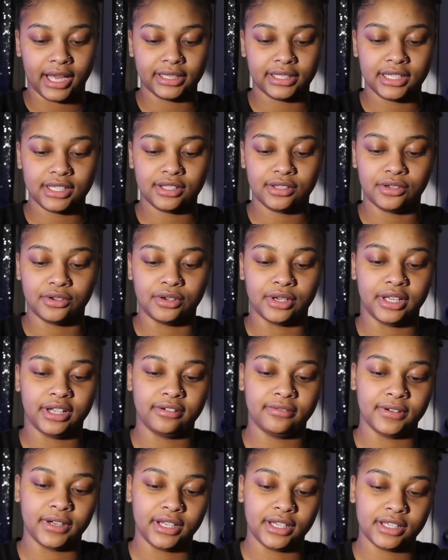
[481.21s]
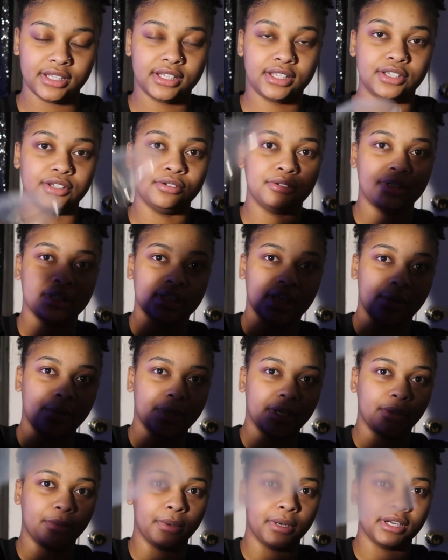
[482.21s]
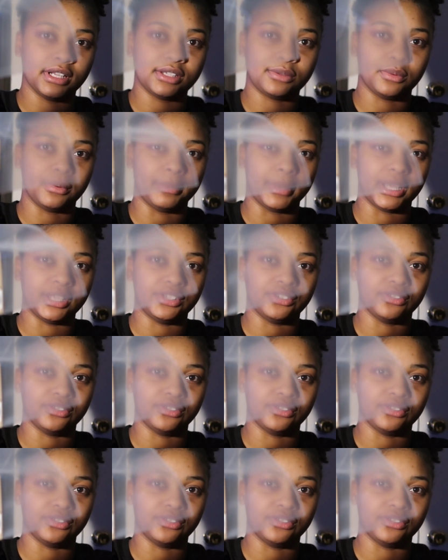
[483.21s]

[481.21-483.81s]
got these little earrings too, because I want to wear this with my